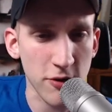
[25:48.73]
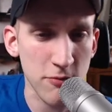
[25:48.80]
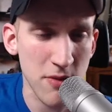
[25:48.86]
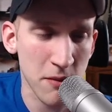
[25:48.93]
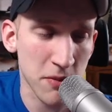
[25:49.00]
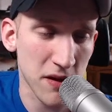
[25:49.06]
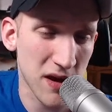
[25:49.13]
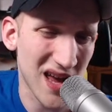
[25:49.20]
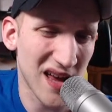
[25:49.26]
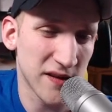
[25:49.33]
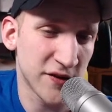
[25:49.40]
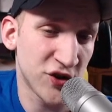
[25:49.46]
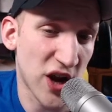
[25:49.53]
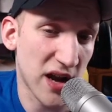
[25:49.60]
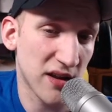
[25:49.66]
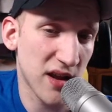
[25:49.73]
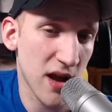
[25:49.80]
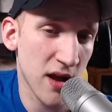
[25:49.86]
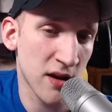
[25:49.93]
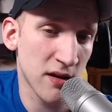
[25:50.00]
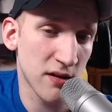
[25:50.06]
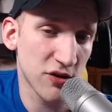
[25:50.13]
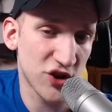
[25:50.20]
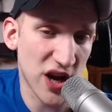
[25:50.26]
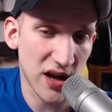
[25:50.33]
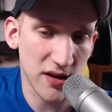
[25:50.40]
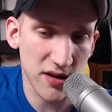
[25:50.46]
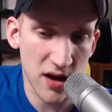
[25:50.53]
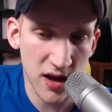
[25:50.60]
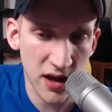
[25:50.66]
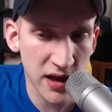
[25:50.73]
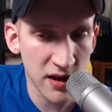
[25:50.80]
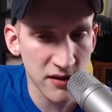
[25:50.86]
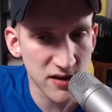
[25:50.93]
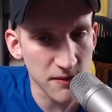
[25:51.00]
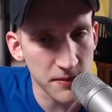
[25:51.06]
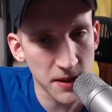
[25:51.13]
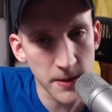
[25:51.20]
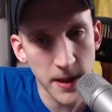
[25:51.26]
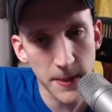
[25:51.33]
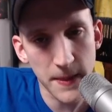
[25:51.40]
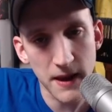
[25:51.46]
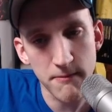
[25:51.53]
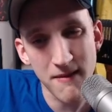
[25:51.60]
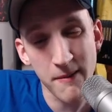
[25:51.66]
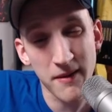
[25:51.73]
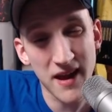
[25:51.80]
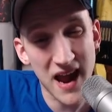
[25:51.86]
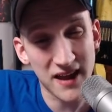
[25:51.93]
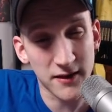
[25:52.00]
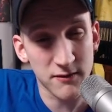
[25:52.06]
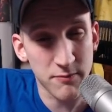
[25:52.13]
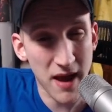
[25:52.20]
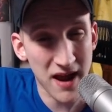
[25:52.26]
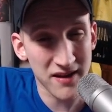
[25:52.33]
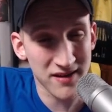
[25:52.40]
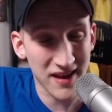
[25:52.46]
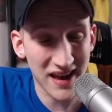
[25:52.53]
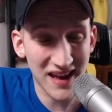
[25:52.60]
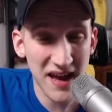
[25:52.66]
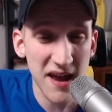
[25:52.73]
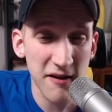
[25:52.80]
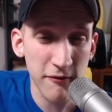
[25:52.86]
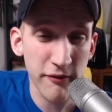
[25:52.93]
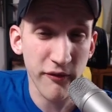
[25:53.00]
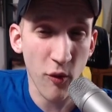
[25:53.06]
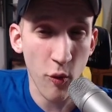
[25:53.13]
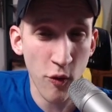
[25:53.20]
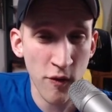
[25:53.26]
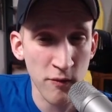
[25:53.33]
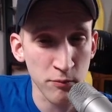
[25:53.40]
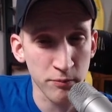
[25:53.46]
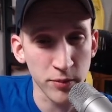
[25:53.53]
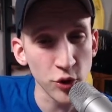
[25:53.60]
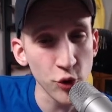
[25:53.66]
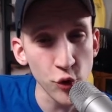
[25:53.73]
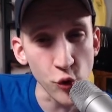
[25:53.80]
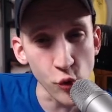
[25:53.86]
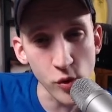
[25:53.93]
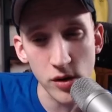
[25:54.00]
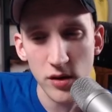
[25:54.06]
Maybe he has Jack 10, Jack 9, something like that. Maybe a hand as bad as like King 4, blue,